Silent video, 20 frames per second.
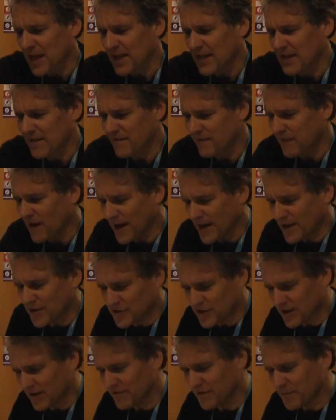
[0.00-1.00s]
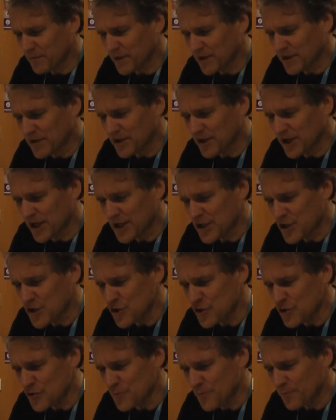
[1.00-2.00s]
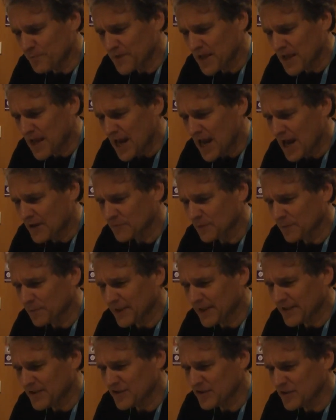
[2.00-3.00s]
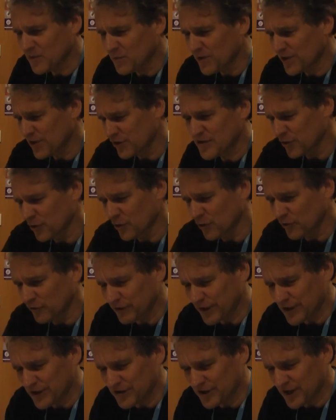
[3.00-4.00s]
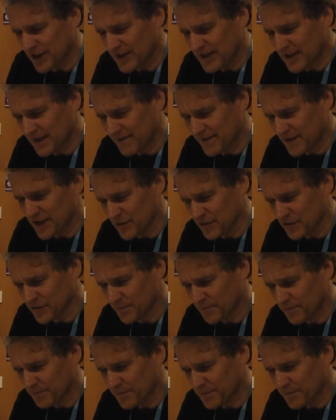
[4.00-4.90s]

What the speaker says: and he fires everybody that I knew and replaces them with his girlfriends and nephews.